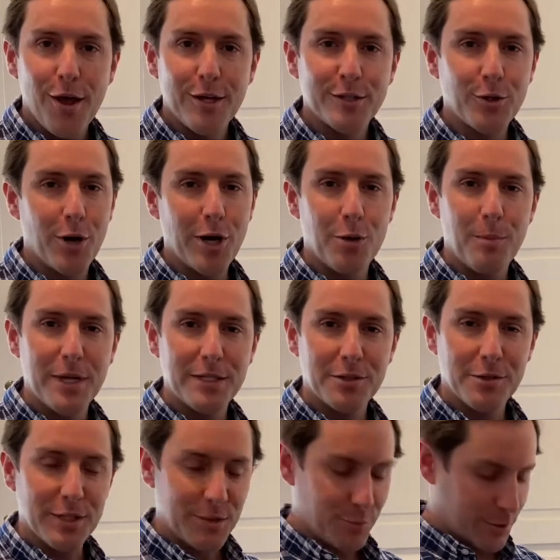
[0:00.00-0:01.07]
So I don't
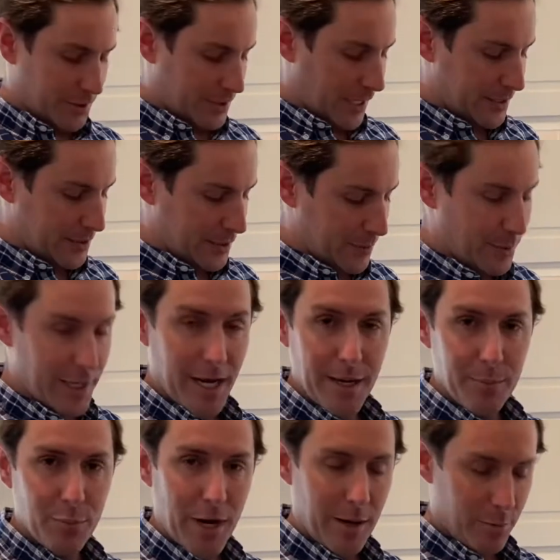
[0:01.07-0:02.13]
measure this precisely, but
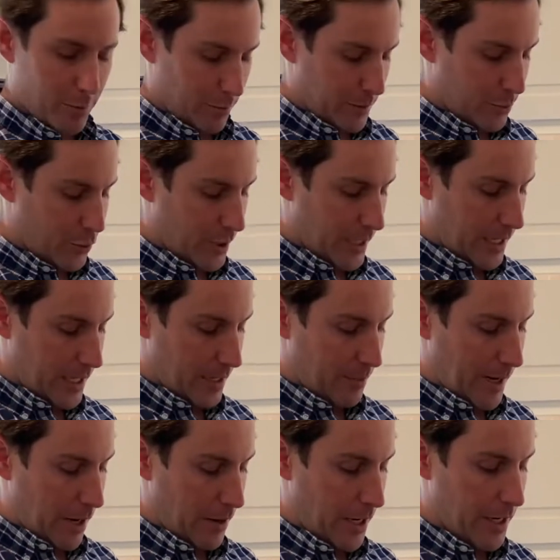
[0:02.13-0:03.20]
I probably put in
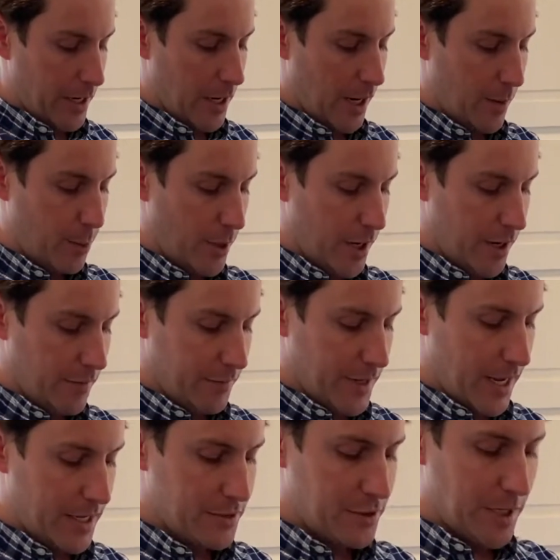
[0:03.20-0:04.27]
about a cup of
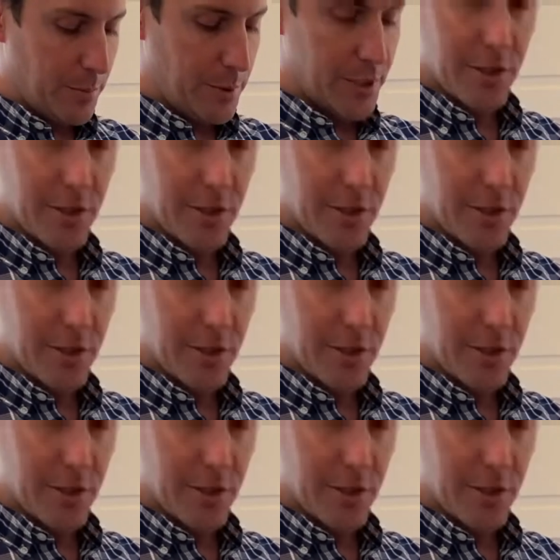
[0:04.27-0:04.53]
ketchup, and